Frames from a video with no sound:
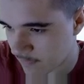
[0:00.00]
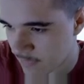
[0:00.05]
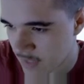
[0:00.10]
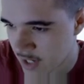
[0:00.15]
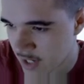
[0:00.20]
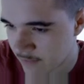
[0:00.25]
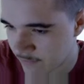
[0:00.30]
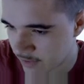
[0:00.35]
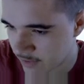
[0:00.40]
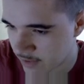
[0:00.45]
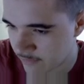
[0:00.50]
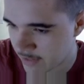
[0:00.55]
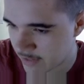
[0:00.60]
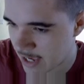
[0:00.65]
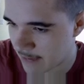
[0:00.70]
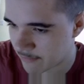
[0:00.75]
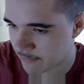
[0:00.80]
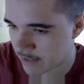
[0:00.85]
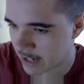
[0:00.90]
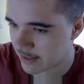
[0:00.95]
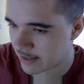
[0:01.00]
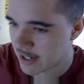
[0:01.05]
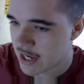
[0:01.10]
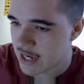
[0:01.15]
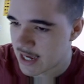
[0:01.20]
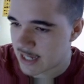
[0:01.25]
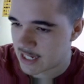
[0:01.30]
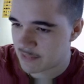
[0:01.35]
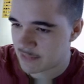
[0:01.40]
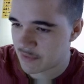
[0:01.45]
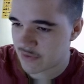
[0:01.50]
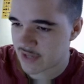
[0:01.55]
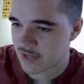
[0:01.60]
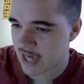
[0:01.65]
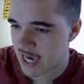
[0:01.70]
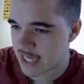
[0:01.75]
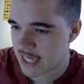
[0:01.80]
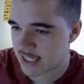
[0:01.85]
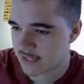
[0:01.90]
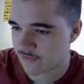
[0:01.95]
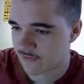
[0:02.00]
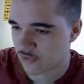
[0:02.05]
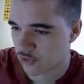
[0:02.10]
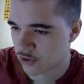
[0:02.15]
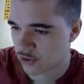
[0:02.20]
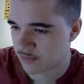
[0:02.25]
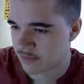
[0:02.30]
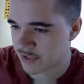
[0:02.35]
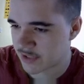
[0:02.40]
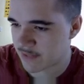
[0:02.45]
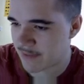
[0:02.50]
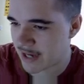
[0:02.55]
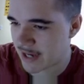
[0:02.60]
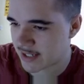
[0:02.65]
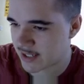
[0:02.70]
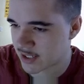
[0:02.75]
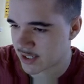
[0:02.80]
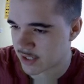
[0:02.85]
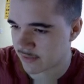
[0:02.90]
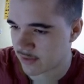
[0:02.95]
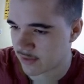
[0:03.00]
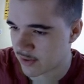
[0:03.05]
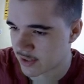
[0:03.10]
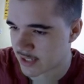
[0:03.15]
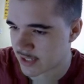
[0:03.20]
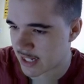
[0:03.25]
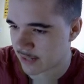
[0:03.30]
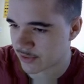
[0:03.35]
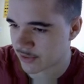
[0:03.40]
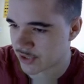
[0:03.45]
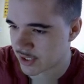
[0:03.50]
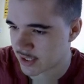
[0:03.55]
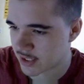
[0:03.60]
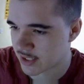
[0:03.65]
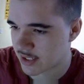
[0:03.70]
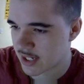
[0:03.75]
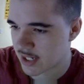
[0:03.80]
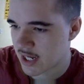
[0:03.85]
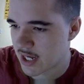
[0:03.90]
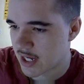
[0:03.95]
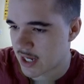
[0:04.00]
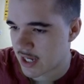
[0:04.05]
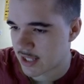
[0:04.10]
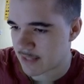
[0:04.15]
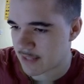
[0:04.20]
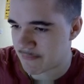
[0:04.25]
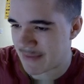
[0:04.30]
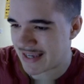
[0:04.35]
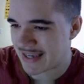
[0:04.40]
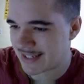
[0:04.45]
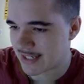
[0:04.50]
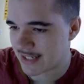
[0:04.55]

The VM, right? In both cases, for all but the basest of lowest languages, the basest?